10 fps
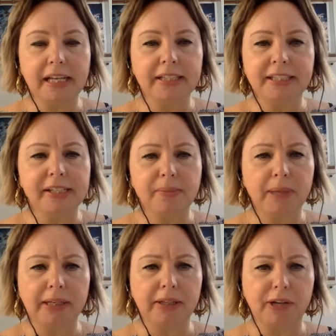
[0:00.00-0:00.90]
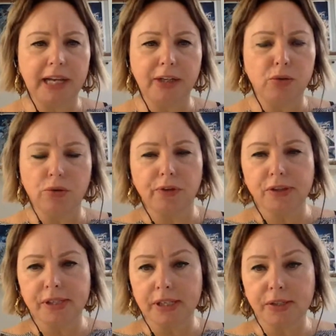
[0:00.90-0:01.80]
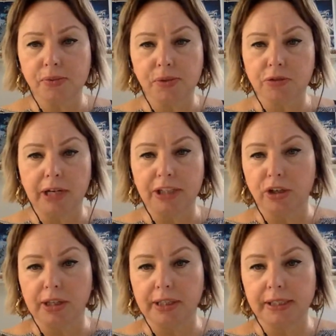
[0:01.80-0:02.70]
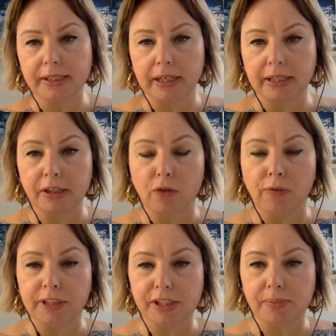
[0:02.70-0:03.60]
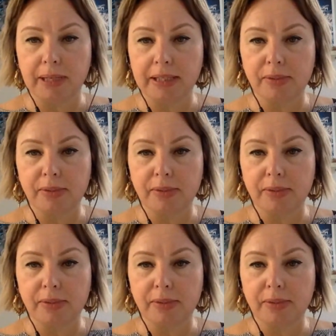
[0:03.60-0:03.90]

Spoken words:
It doesn't mean creating all of those things from scratch either, does it? It often just means